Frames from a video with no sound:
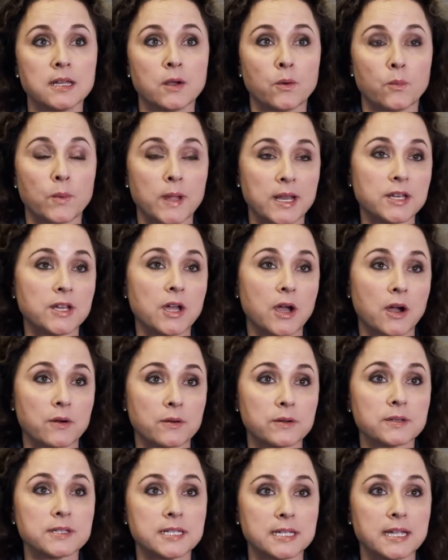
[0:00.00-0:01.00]

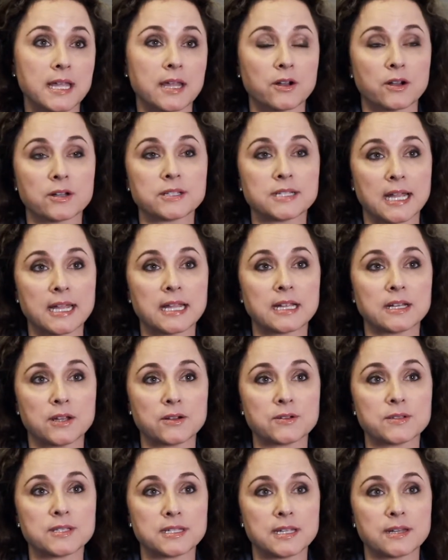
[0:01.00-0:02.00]
window to get her
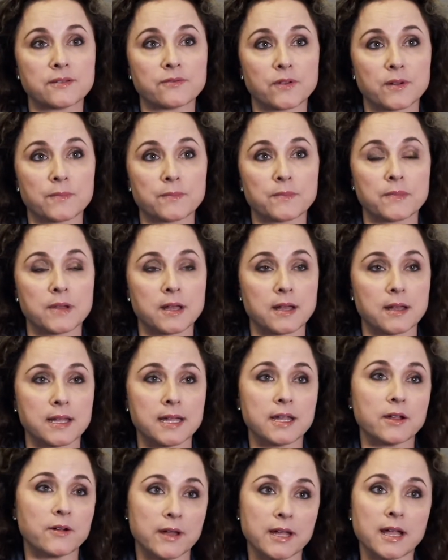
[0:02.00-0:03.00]
diagnosed in from
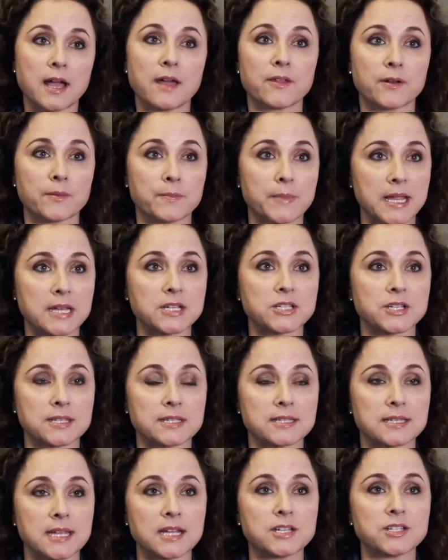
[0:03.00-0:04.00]
hearing other
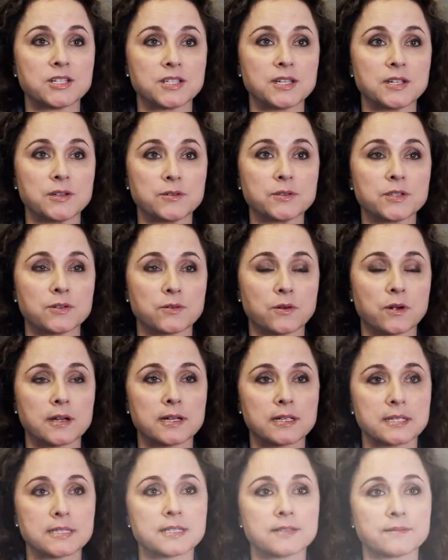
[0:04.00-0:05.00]
patients' HCU
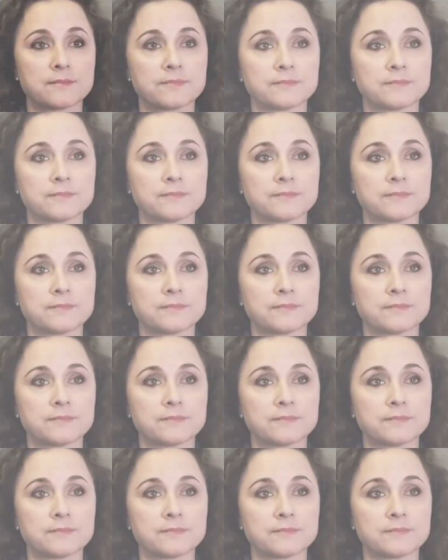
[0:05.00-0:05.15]
stories.